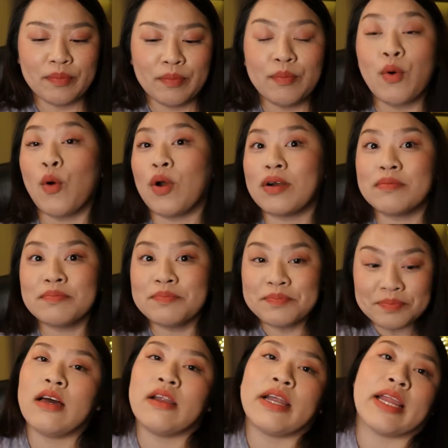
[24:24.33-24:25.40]
more.
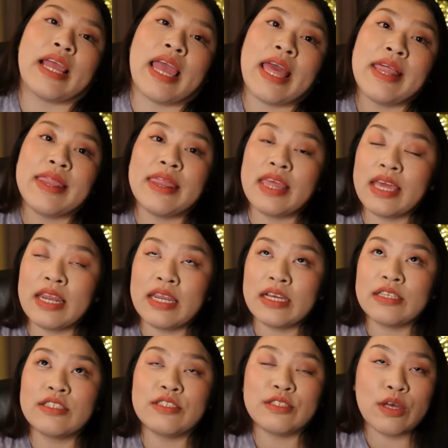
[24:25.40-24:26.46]
All right, and
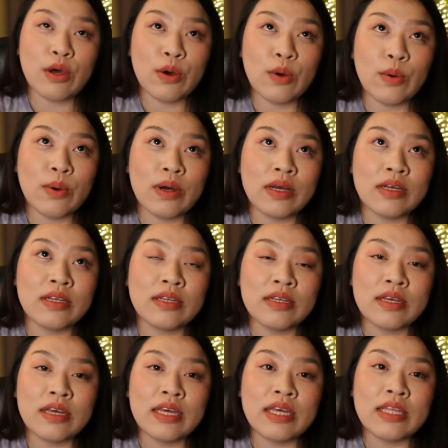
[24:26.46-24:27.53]
then so
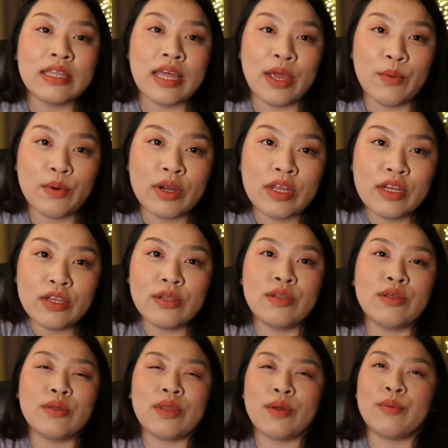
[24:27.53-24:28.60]
they were
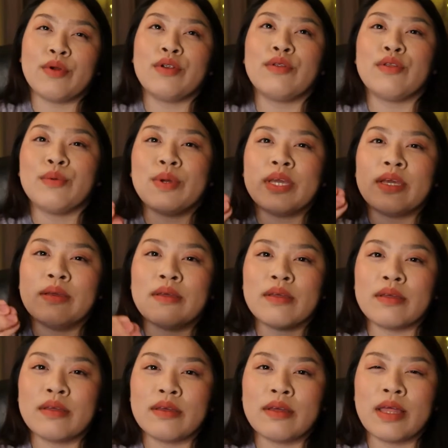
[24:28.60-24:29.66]
doing,
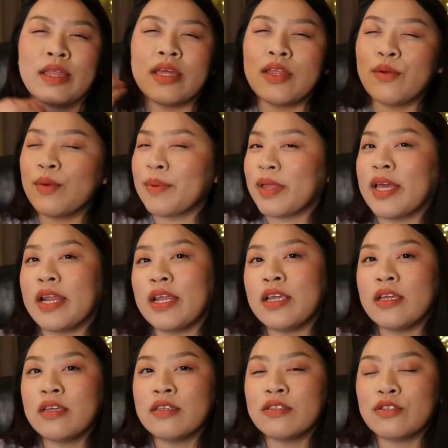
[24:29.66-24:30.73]
I think they were
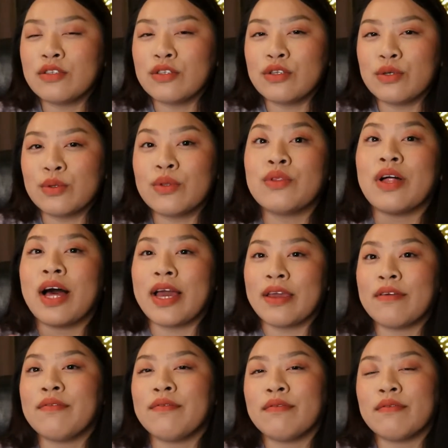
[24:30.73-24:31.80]
planning to do
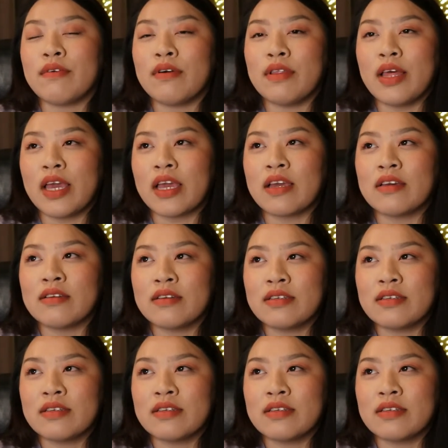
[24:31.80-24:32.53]
live like